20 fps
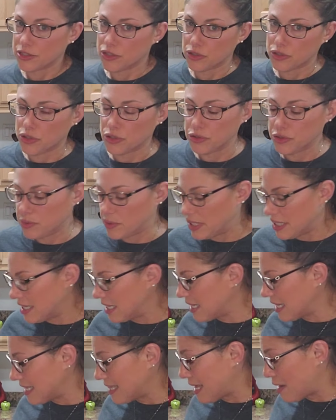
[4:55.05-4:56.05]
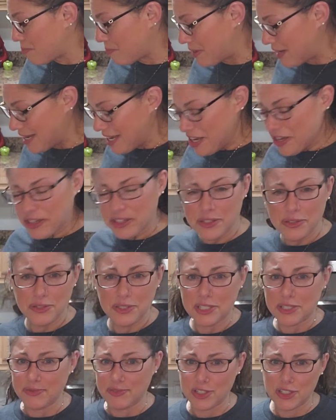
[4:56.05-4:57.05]
So don't do anything like that. But use
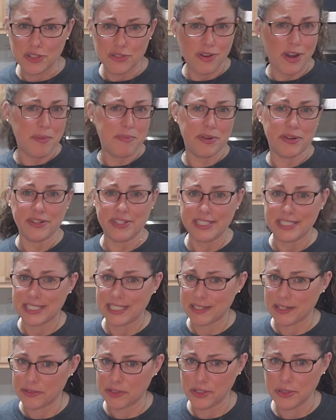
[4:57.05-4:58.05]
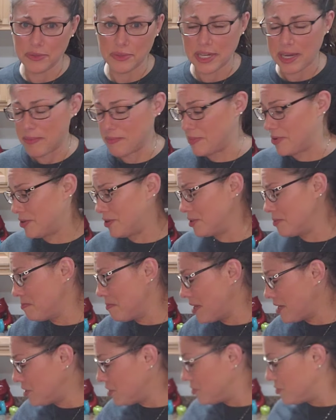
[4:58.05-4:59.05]
this for strawberries, cucumbers,
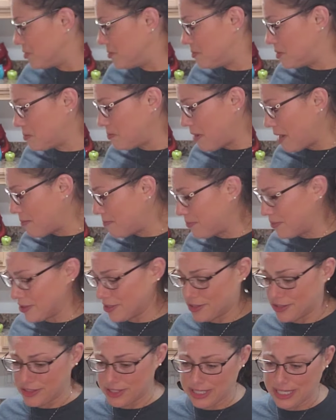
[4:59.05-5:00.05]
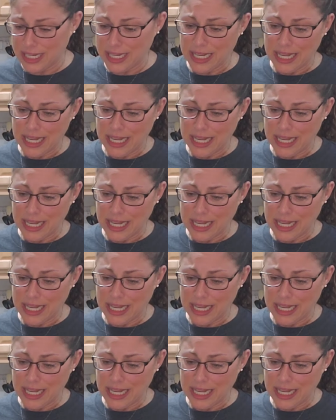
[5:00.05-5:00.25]
mushrooms, peppers,